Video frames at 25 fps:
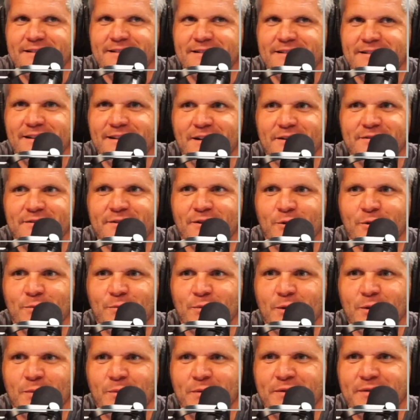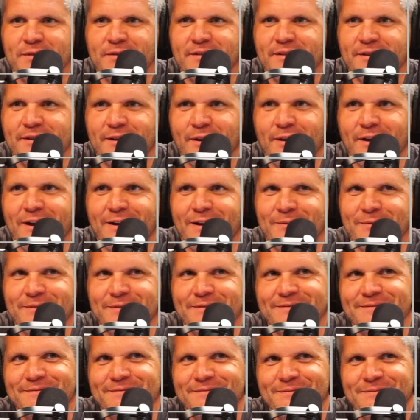Yeah, Derek put up with a lot
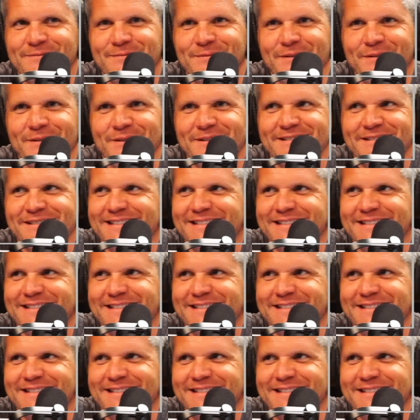with us.